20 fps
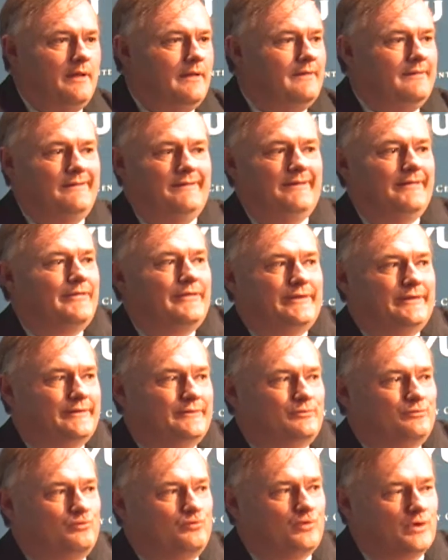on the
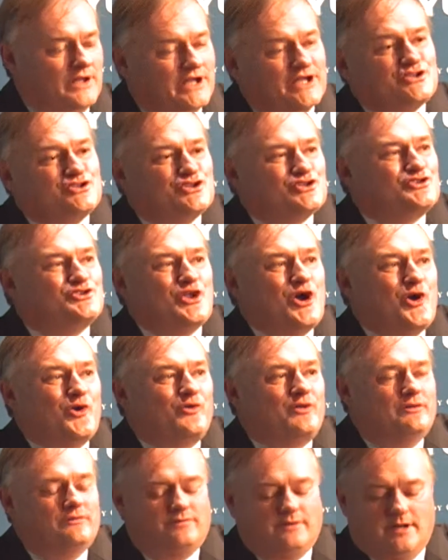religious note
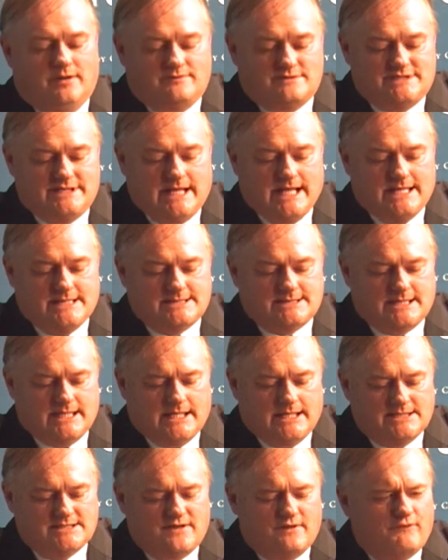of today's
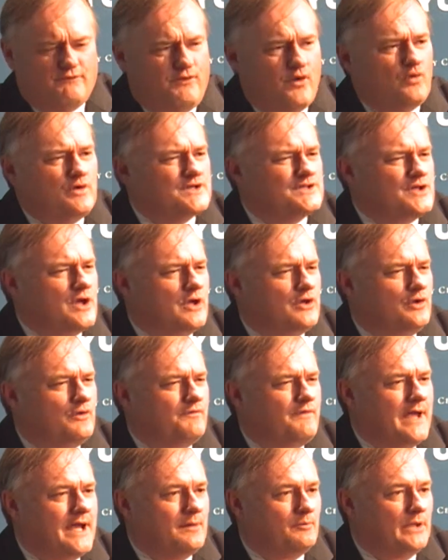things, focus on your
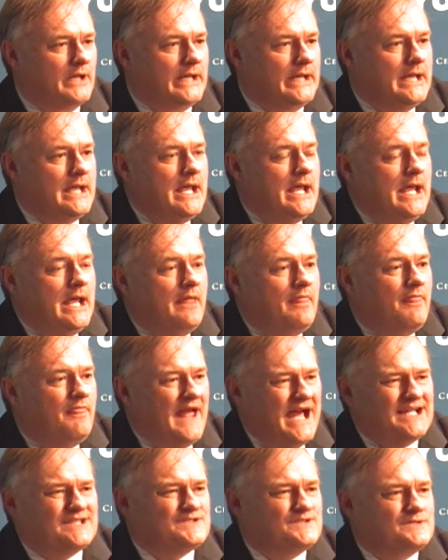family.
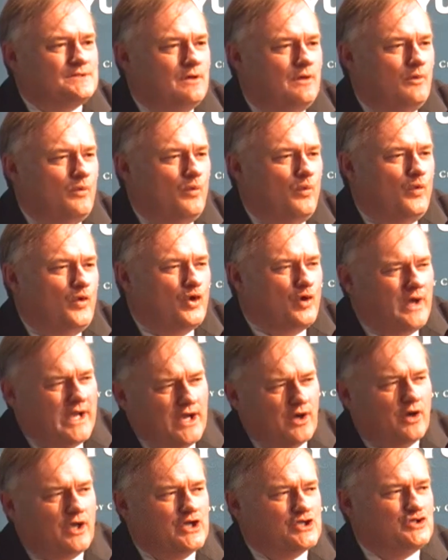You're
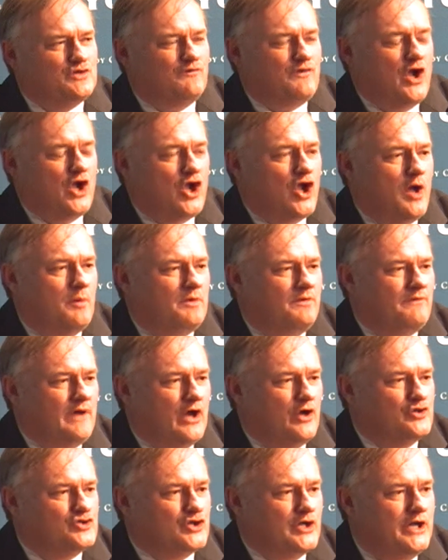here because you've got common
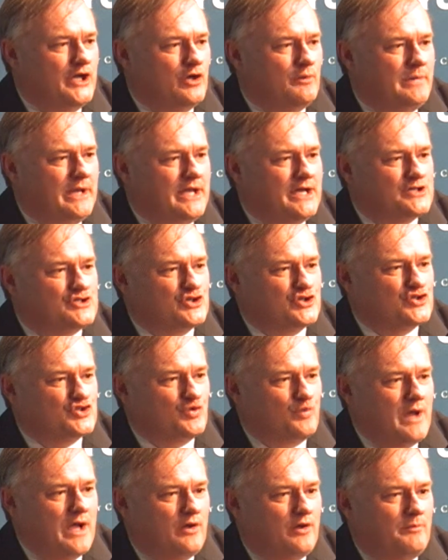values. You're here because you're
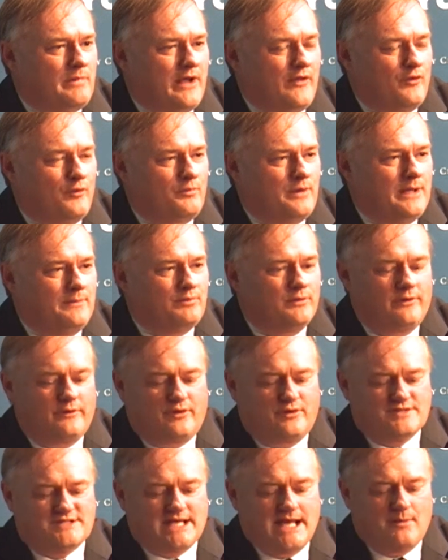surrounded by other people that
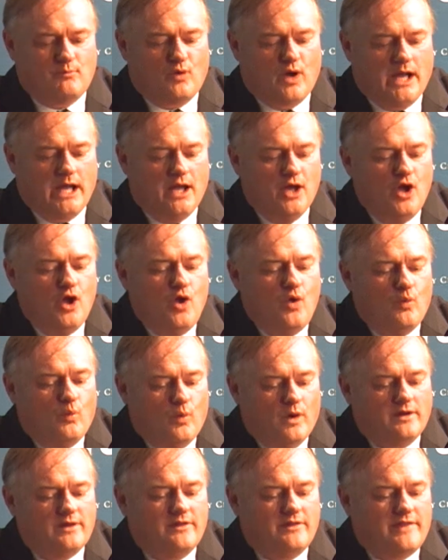are the same way.
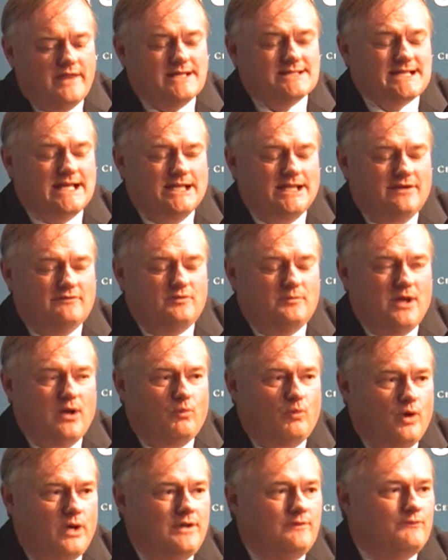One of the things I love about
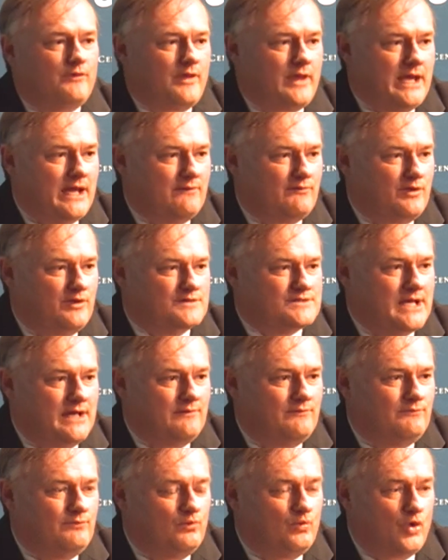working for the governors
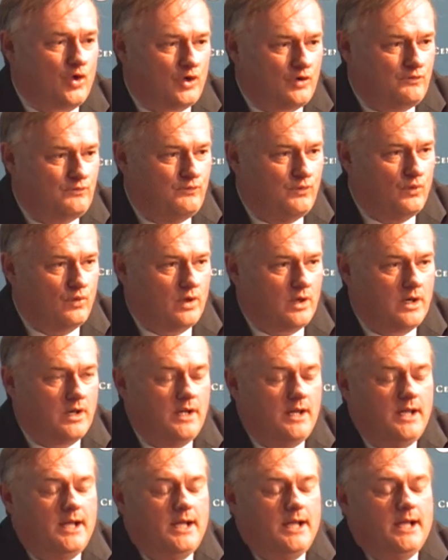I've worked for,
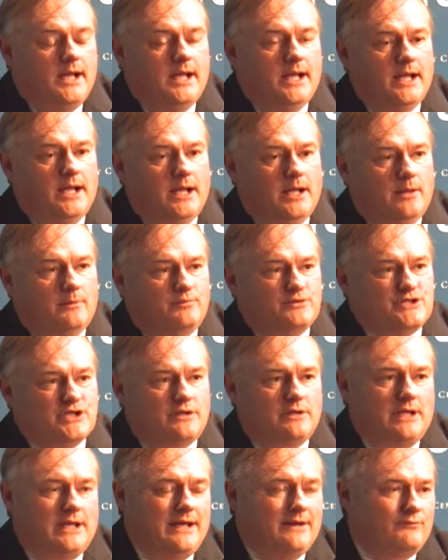
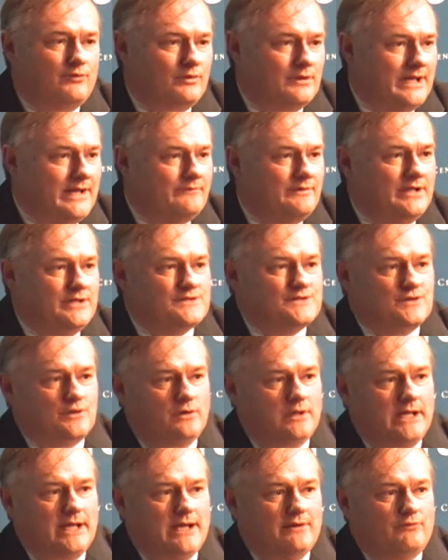particularly Governor Leavitt and
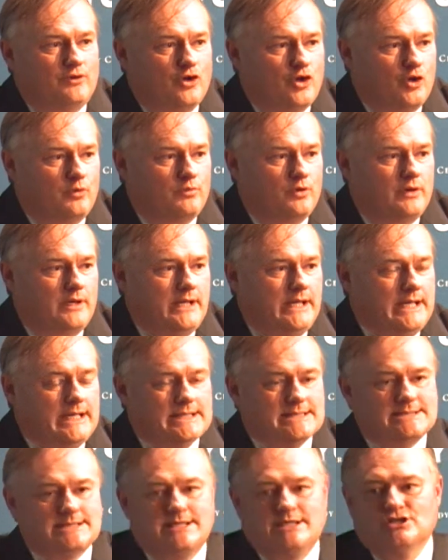certainly Governor Herbert,
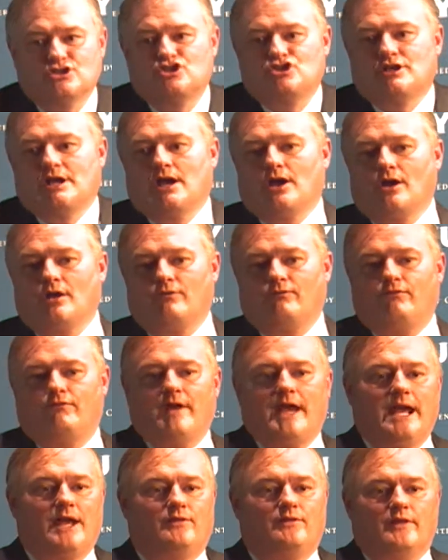is the shared
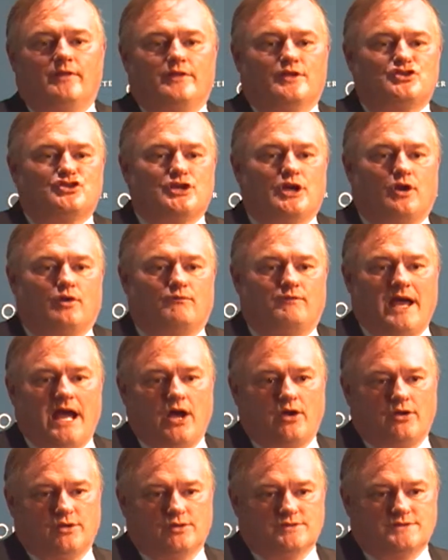faith and the shared
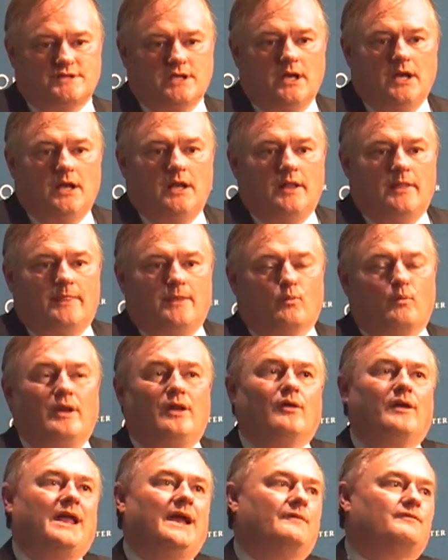values, that we
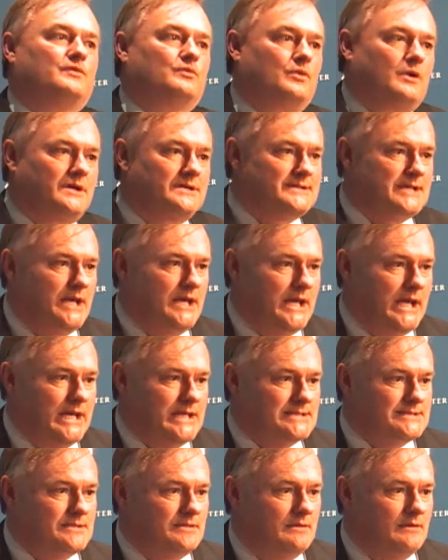don't have to work
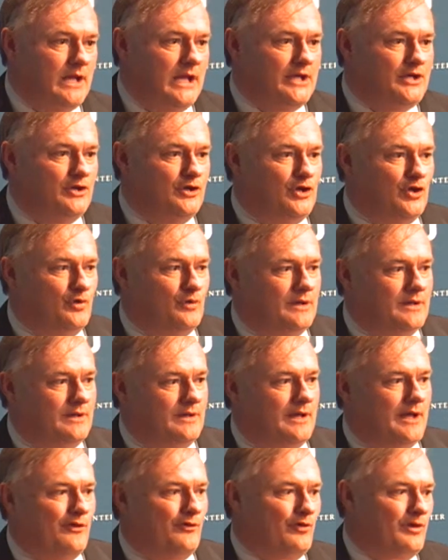Sundays like you do in
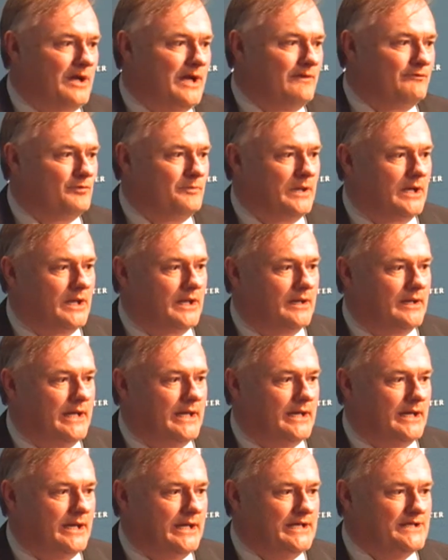other governmental
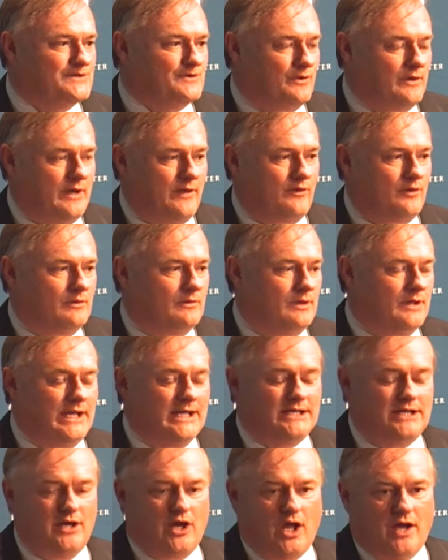entities or in other
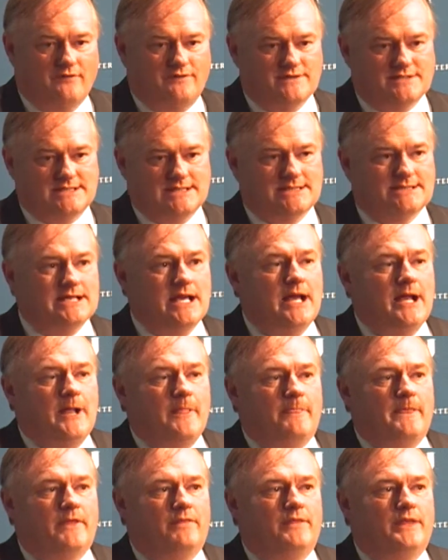elected offices,
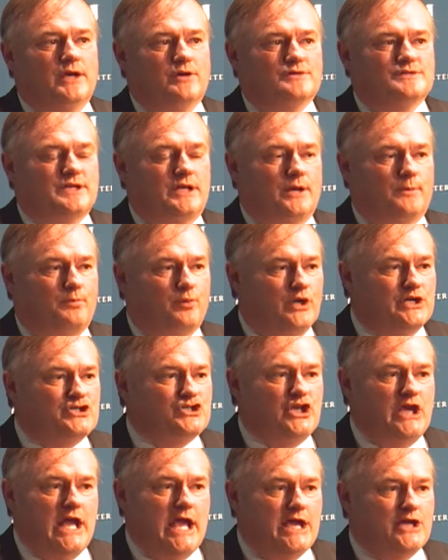that there's an
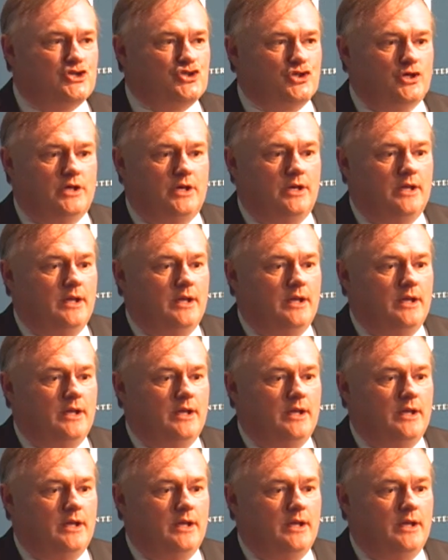appreciation